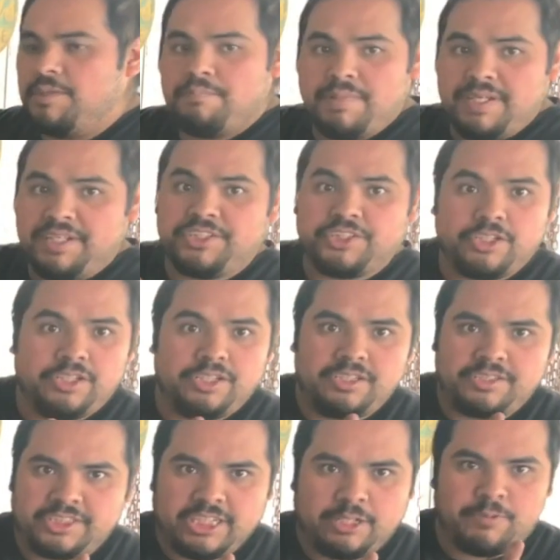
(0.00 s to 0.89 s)
Be sure
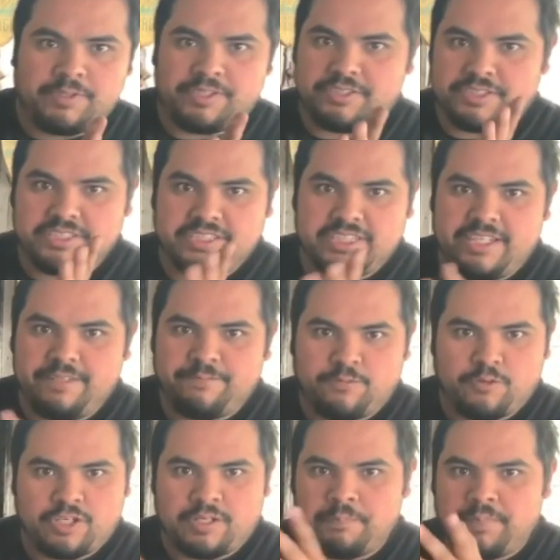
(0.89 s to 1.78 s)
to check with your state
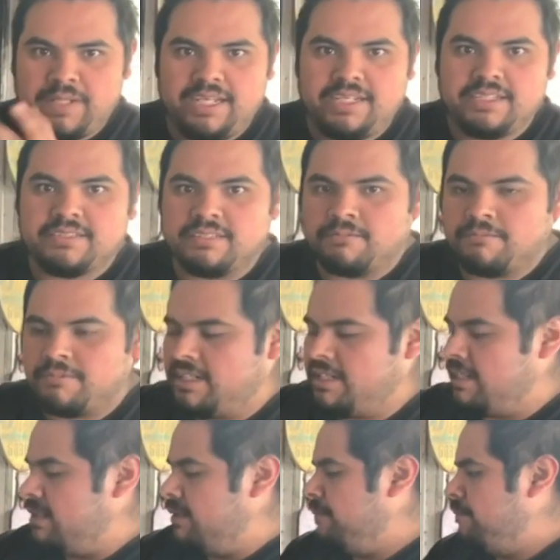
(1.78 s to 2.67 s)
for compliance and
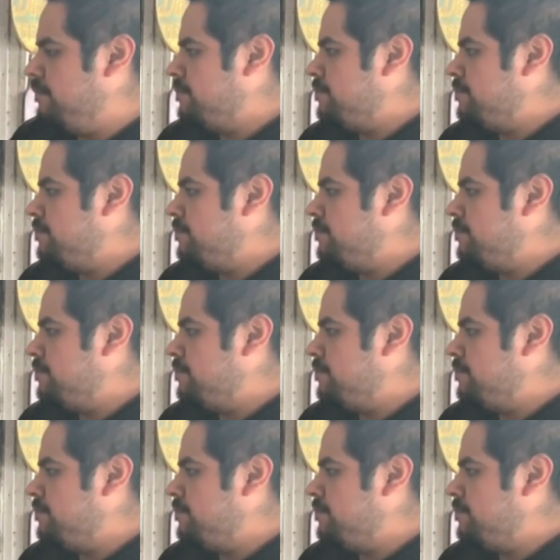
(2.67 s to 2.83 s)
whatnot.